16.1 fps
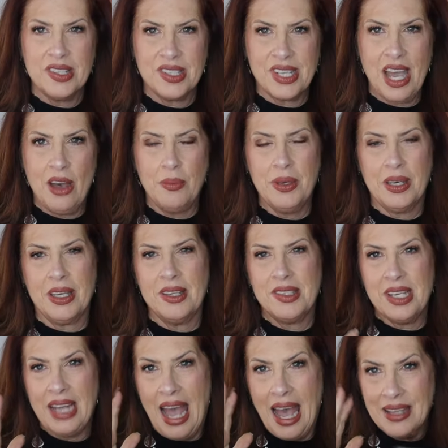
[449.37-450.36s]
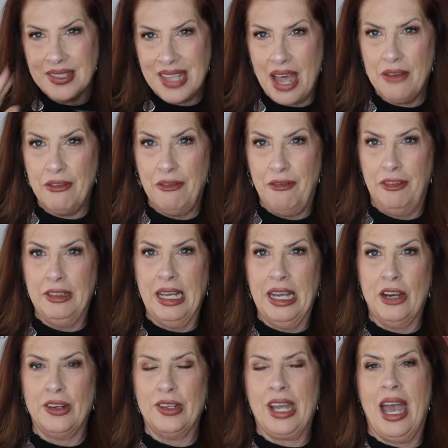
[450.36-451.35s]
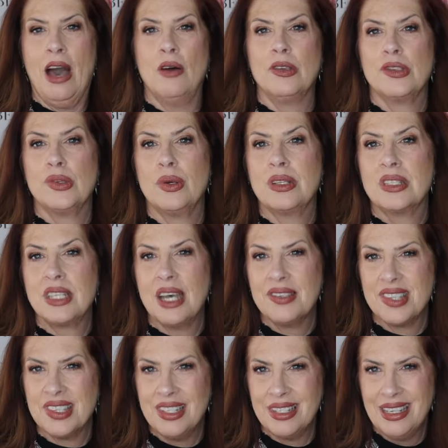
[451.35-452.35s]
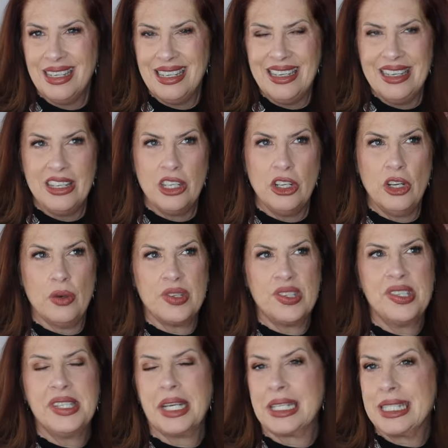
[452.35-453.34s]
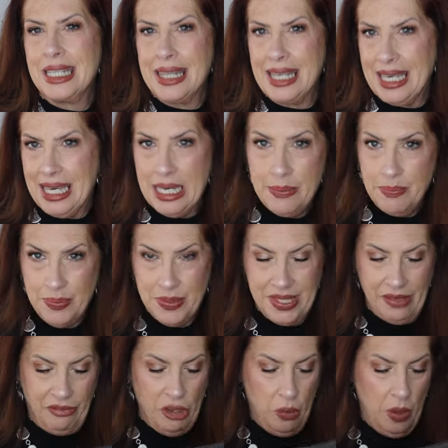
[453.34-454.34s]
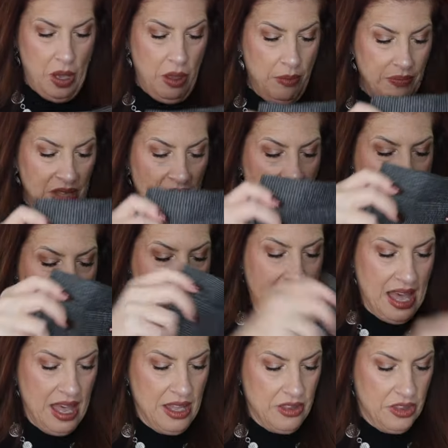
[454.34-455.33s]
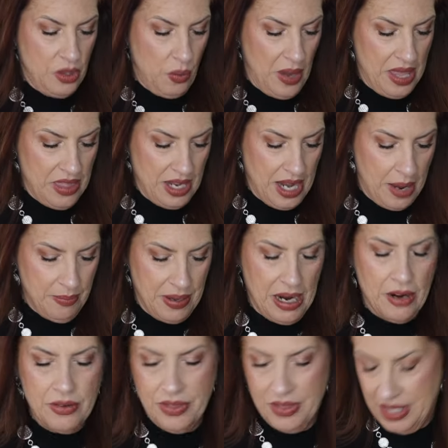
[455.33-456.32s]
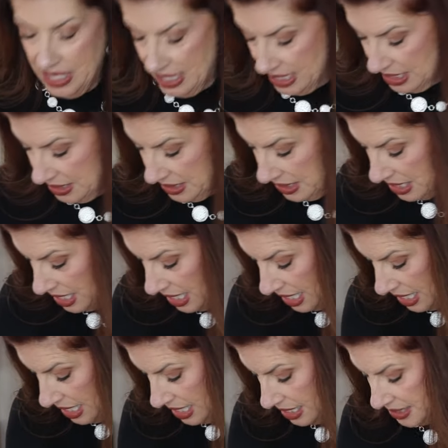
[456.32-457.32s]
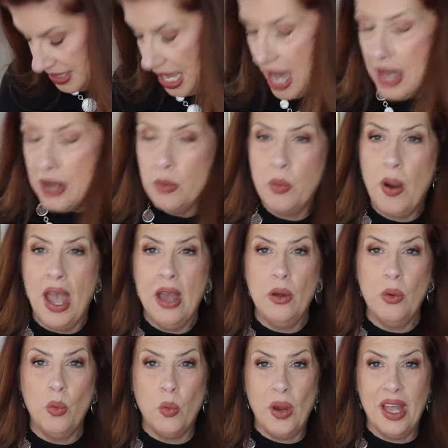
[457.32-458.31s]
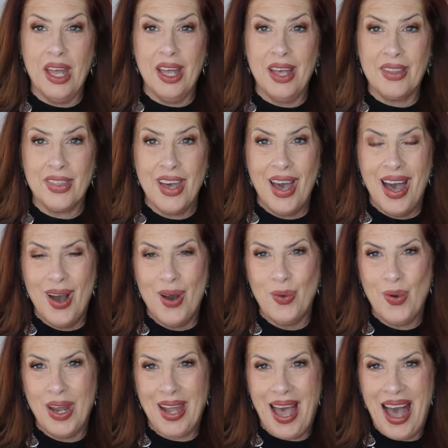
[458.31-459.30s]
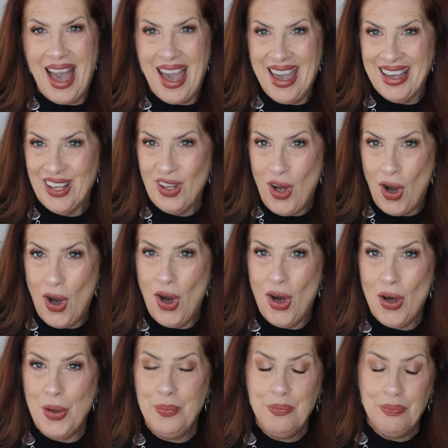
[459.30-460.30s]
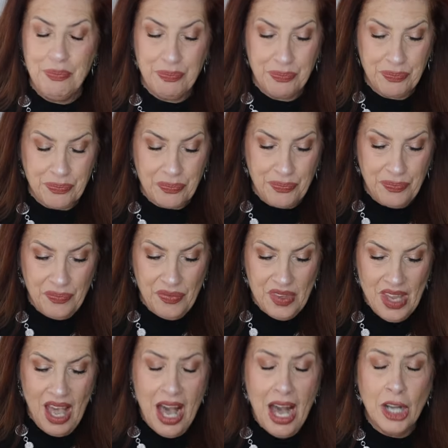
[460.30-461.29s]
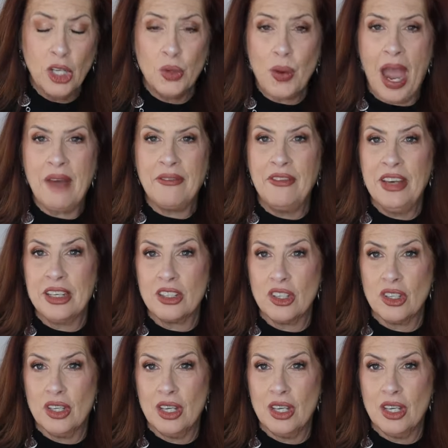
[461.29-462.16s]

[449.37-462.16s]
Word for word: style because it has that flared out so it doesn't, you know, stick to the hips, if you will. And the way that I paired this is I went with what I call uh, graphic